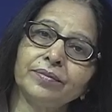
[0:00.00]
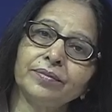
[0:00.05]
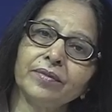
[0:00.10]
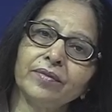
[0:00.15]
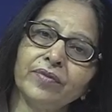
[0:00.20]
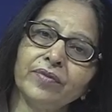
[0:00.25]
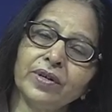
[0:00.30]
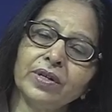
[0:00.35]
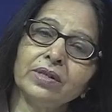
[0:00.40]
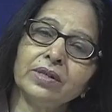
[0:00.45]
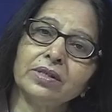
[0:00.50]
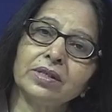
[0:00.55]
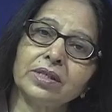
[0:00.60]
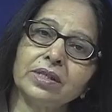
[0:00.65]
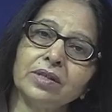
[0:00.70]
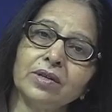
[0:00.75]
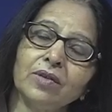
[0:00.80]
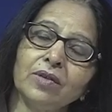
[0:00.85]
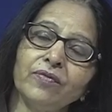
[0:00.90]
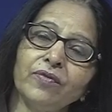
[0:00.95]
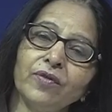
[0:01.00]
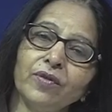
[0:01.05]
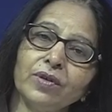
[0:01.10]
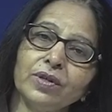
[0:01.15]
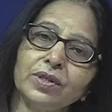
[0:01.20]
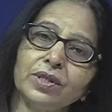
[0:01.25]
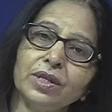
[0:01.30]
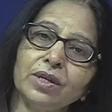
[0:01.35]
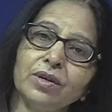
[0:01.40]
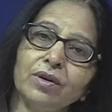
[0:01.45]
words, you are
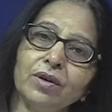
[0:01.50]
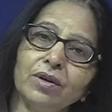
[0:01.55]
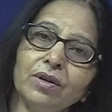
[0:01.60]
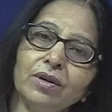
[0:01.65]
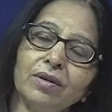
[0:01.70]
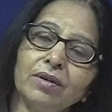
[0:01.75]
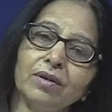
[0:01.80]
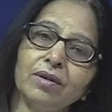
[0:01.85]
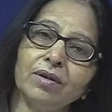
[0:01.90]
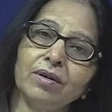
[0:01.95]
focusing on